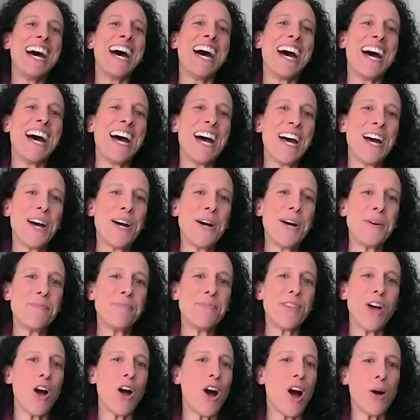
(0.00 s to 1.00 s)

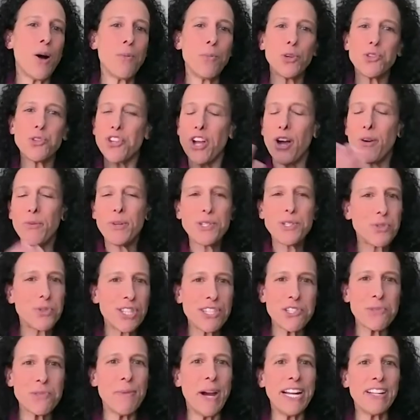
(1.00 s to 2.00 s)
um, almost always with
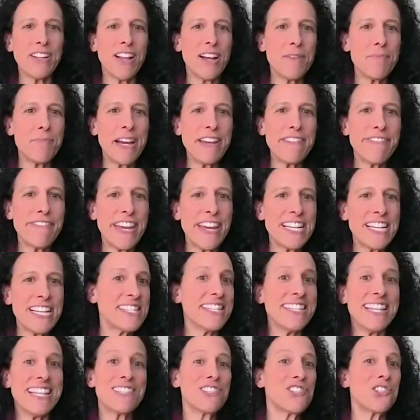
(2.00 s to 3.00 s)
a smile on my face
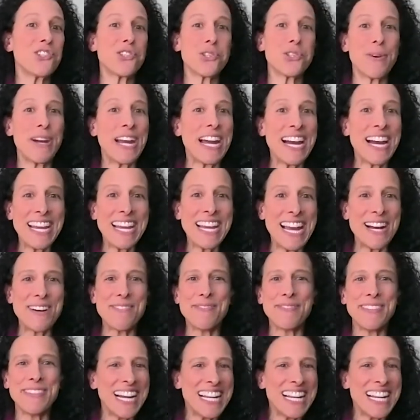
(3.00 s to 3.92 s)
and that's just the way i am